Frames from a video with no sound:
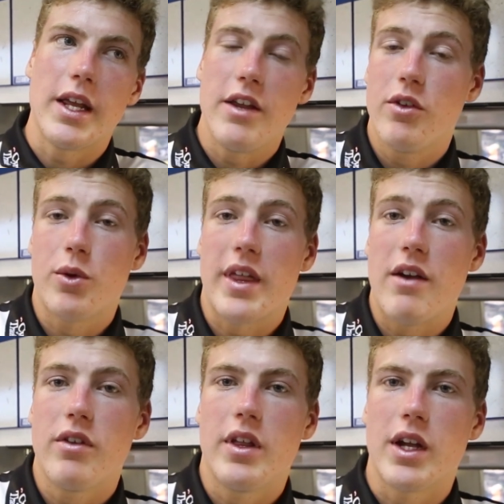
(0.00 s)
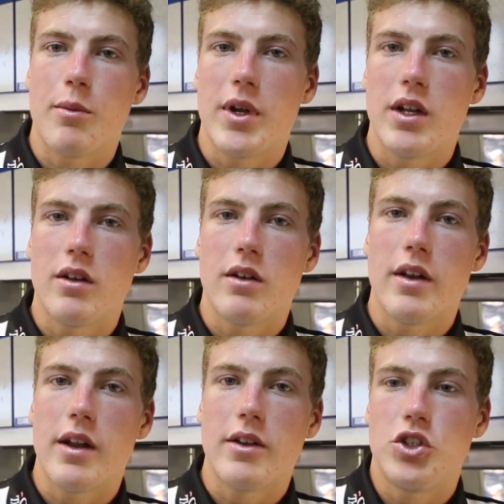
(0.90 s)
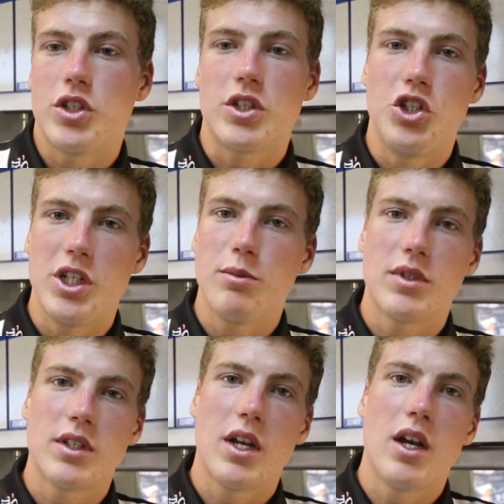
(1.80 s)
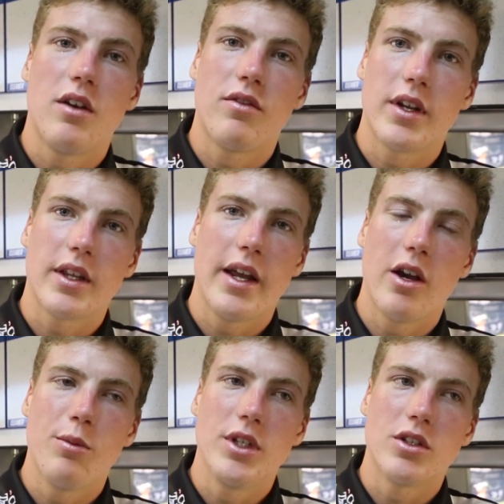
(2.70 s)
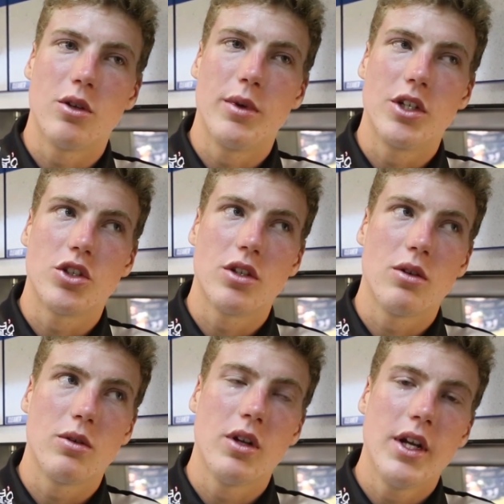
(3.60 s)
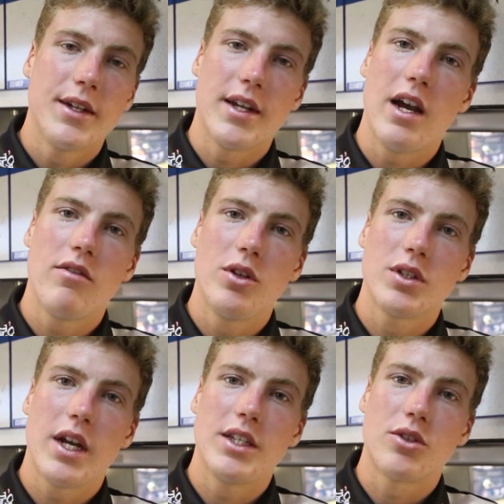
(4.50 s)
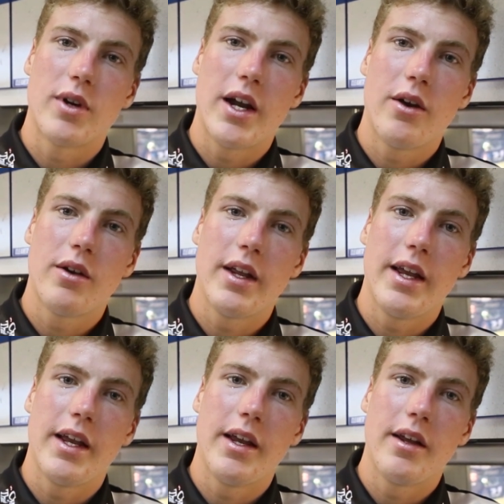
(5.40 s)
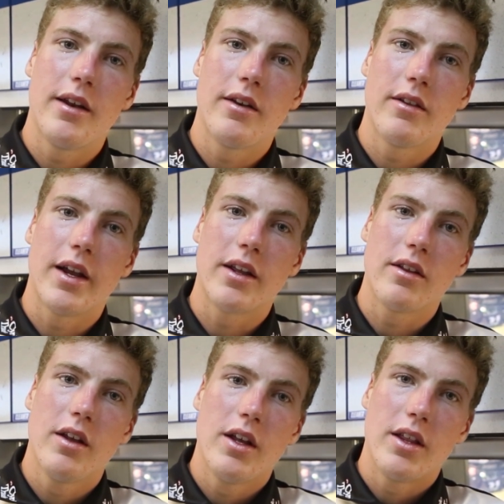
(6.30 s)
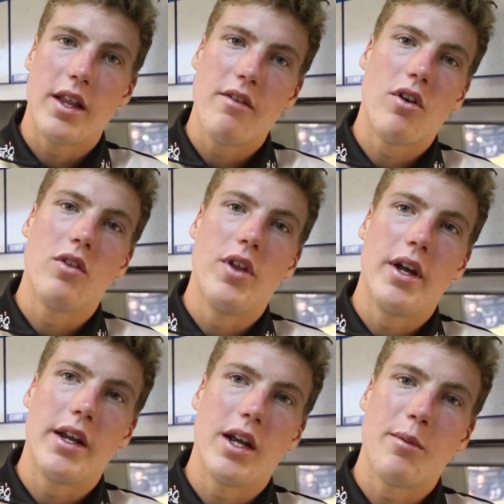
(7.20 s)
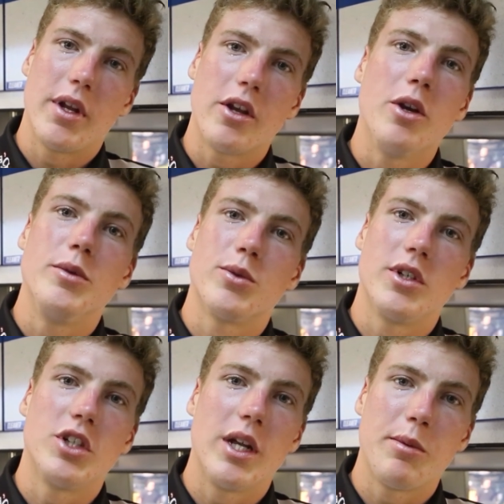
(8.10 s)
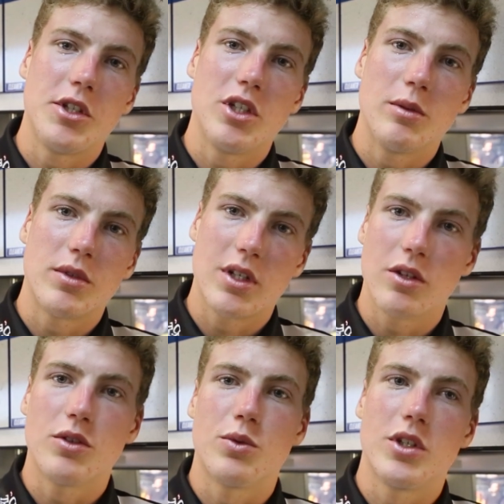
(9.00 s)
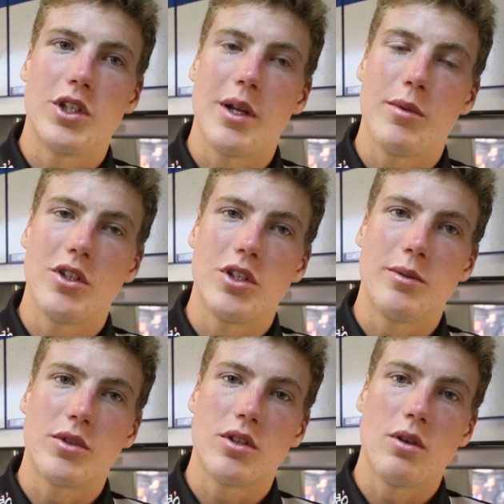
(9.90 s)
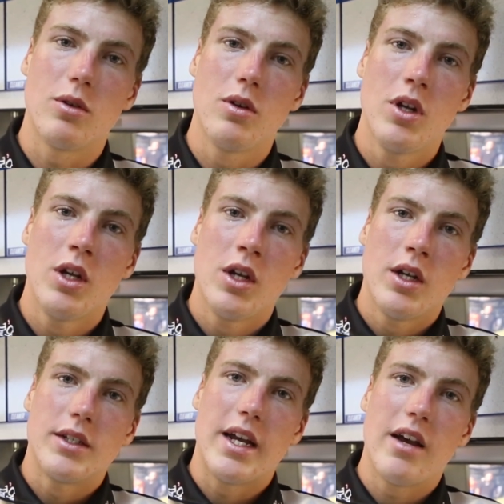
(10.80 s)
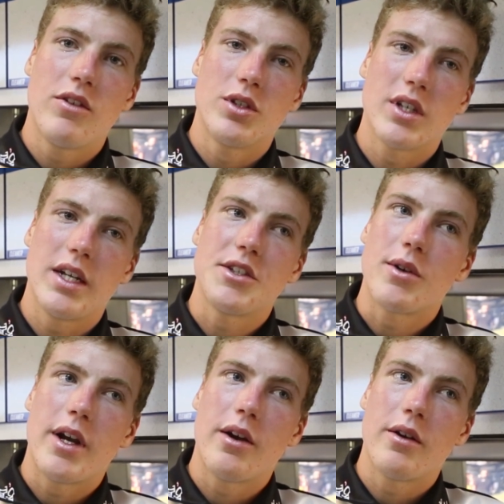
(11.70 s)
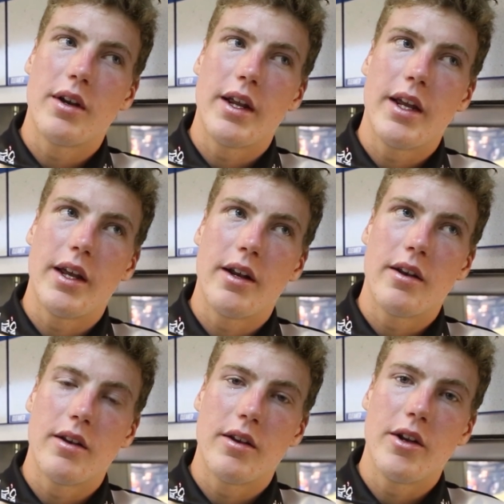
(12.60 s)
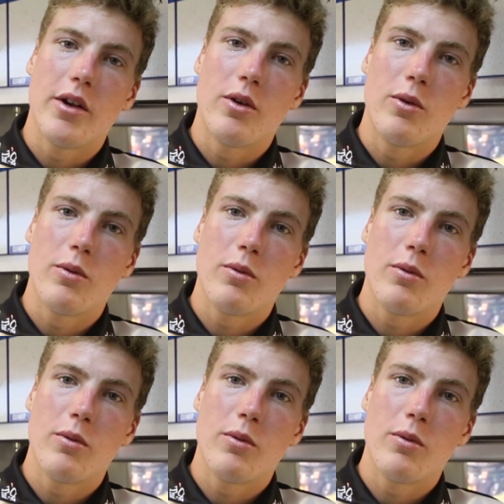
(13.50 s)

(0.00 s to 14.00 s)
even with everything, I mean, just gym stuff, like, they helped me so much. So to have those guys around and, like, they've all done it. I mean, Coop's won championships, Tickle's won championships, so to have those guys around and, you know,